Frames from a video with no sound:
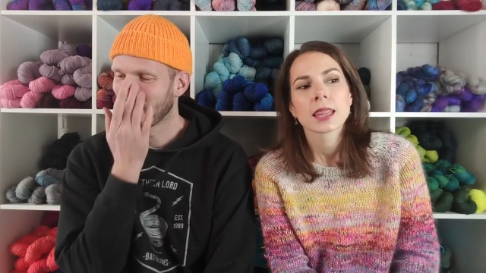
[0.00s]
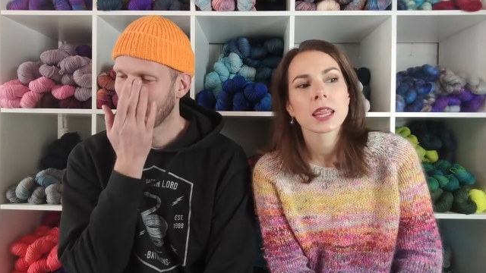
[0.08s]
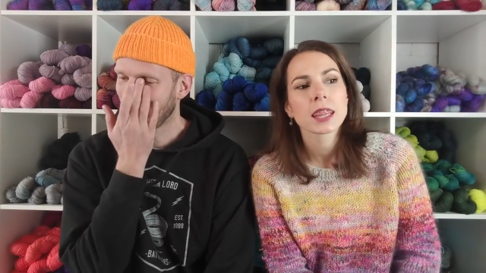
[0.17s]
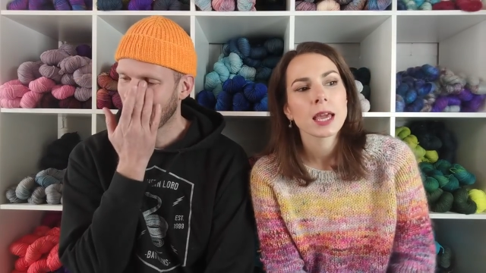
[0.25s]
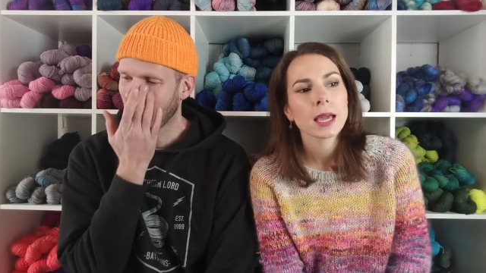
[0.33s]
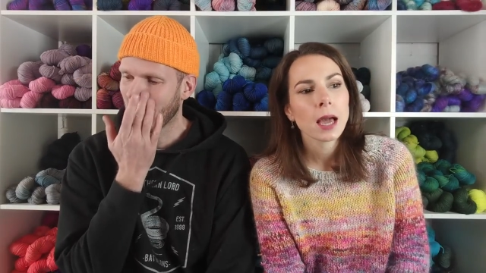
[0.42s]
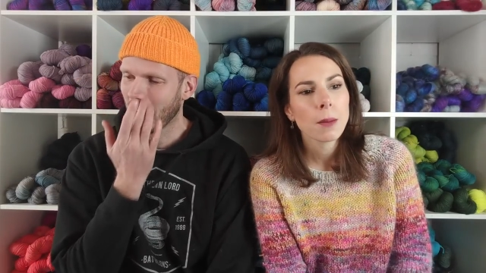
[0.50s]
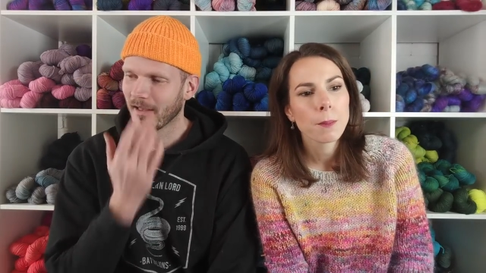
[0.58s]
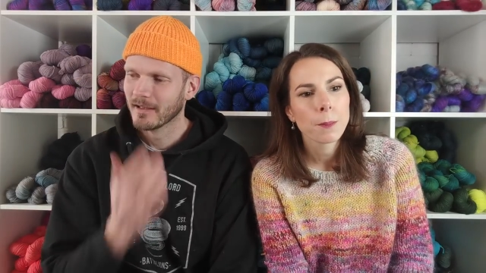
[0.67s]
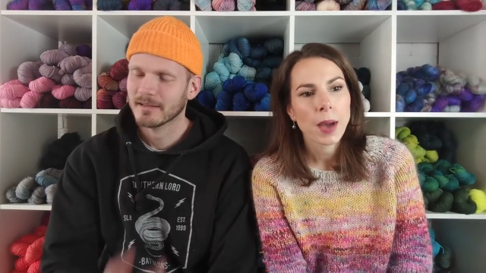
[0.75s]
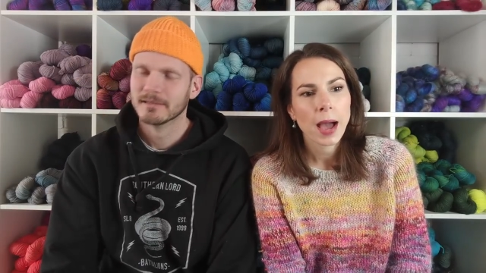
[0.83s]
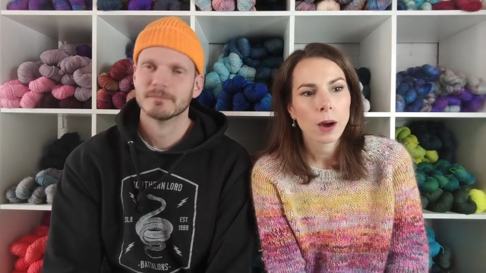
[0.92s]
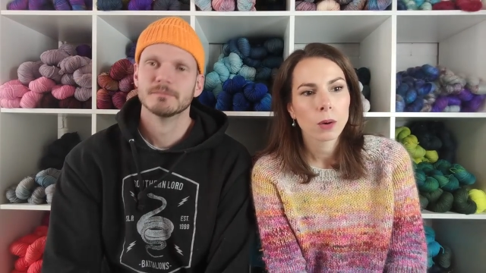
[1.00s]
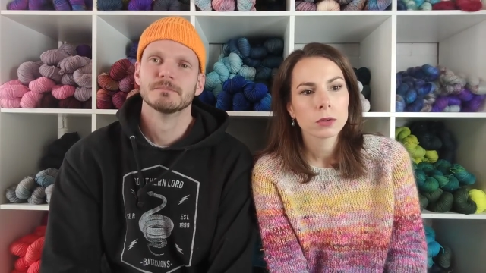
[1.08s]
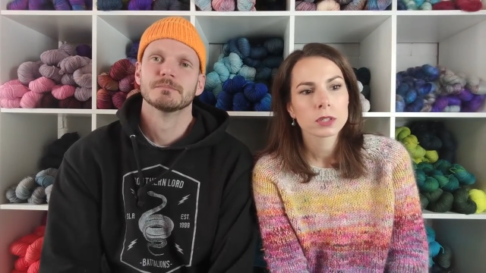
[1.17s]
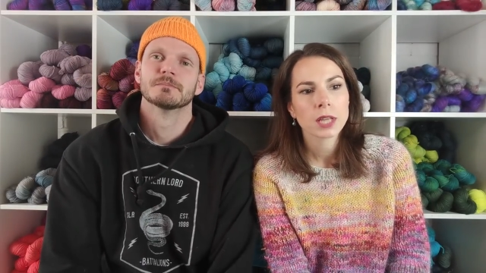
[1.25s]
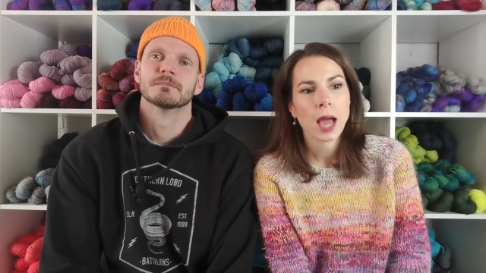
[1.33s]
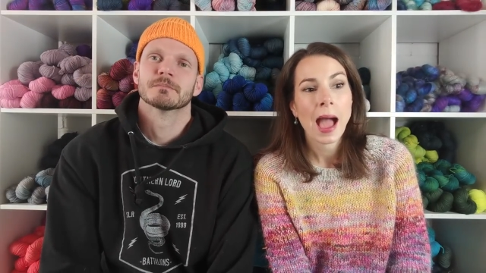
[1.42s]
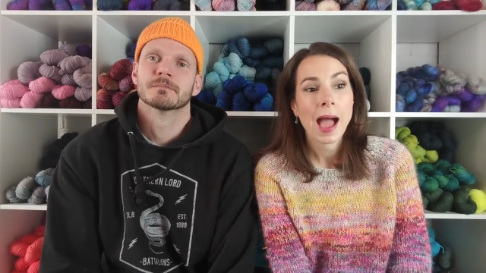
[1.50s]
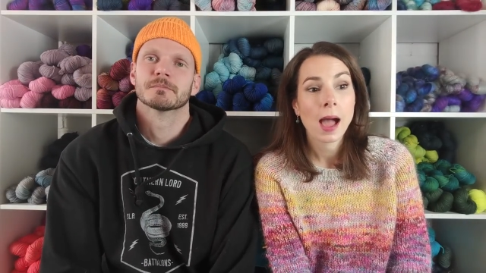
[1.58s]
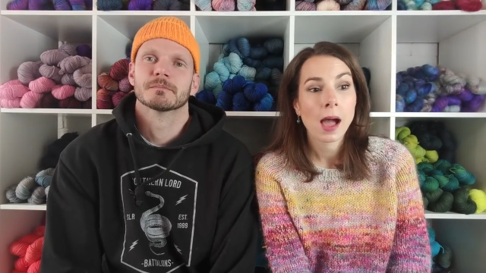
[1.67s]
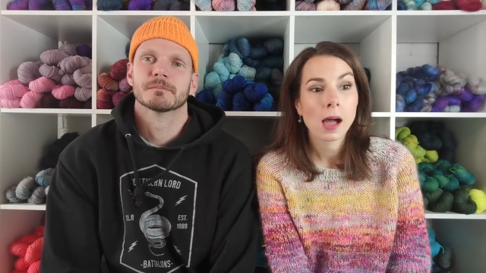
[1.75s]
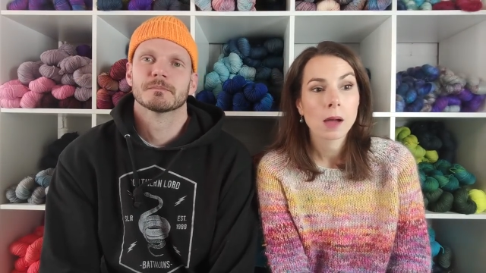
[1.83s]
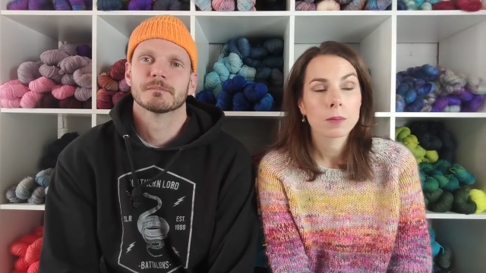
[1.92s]
Speaker 1: The thing about
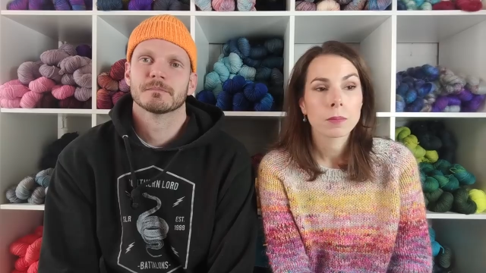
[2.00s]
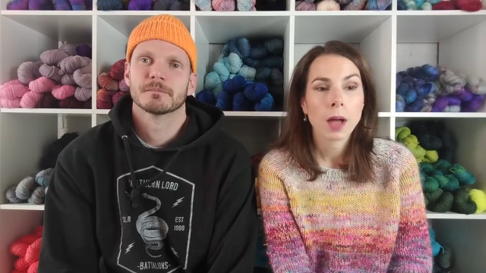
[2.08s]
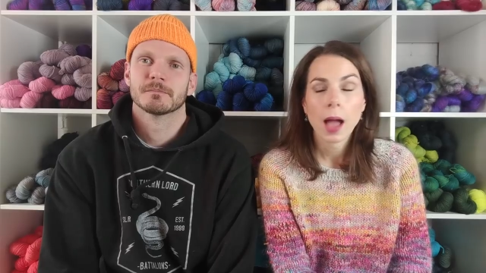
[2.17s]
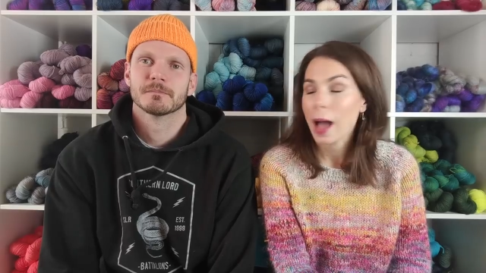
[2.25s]
um,